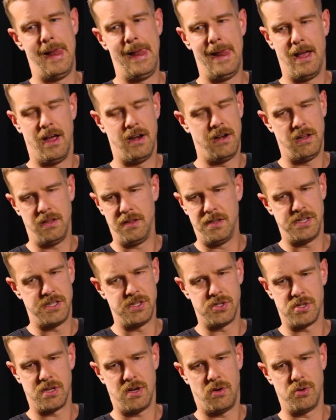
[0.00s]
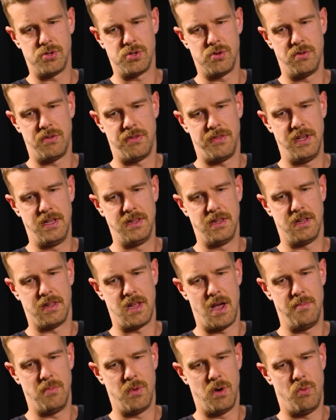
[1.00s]
and this is also a thing that
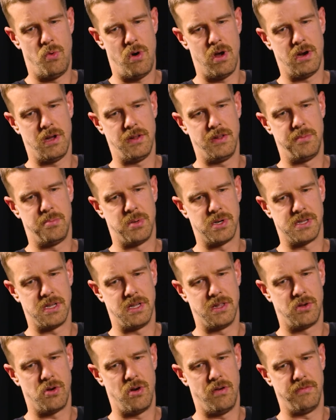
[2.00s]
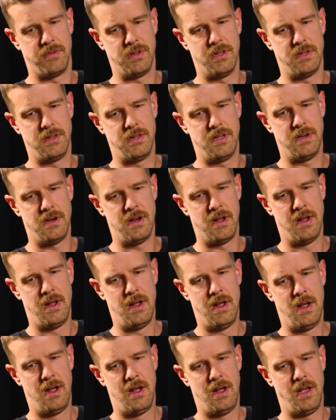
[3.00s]
I'm 100% confident in.
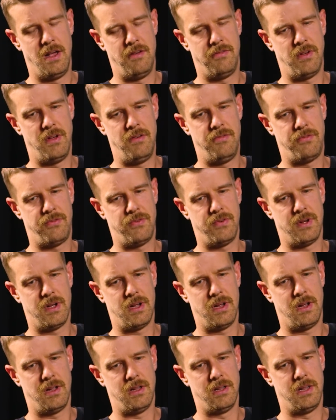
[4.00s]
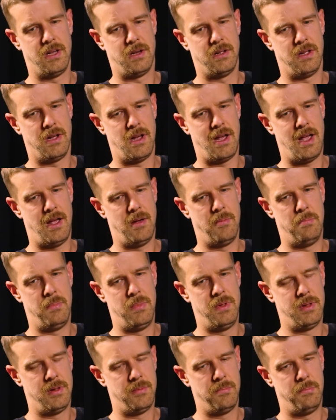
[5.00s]
If the
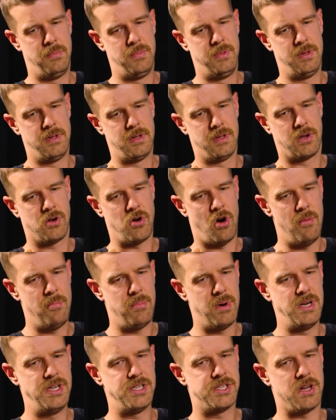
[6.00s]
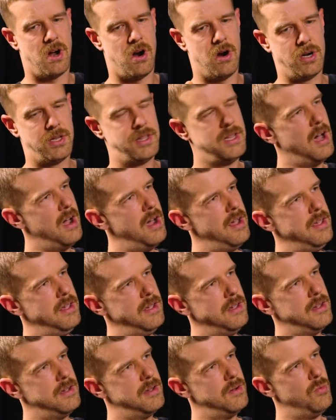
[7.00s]
companies are
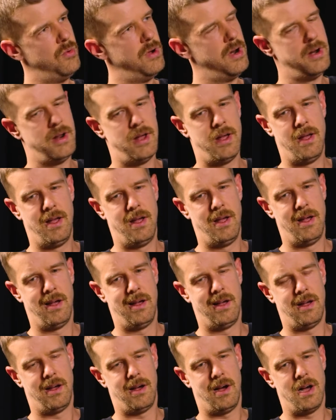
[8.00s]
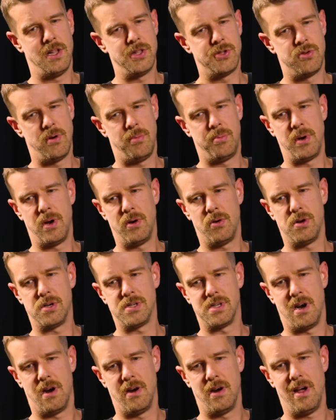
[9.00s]
dying when
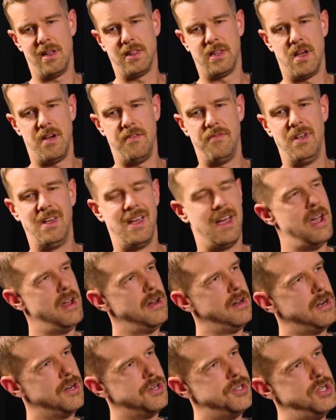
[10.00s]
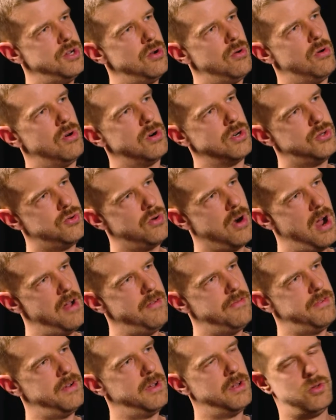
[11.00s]
entrepreneurs are not having energy or
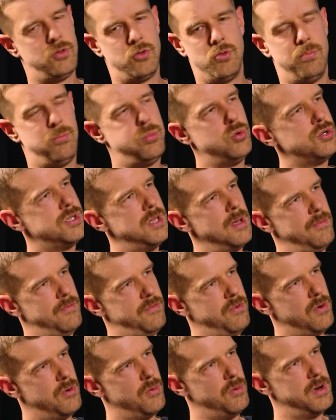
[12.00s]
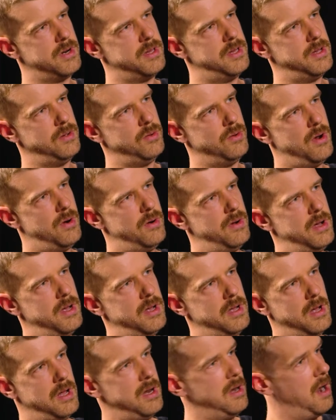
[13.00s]
drive to push them forward, you
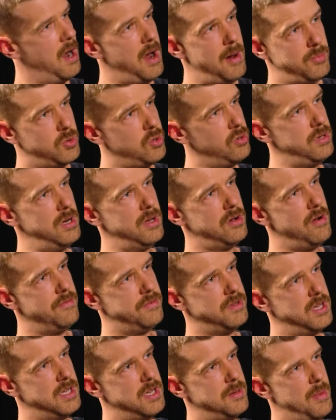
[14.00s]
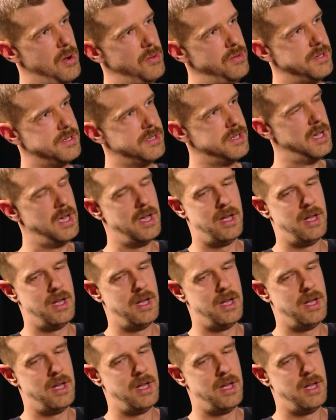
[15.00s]
know, and I'm totally confident about this.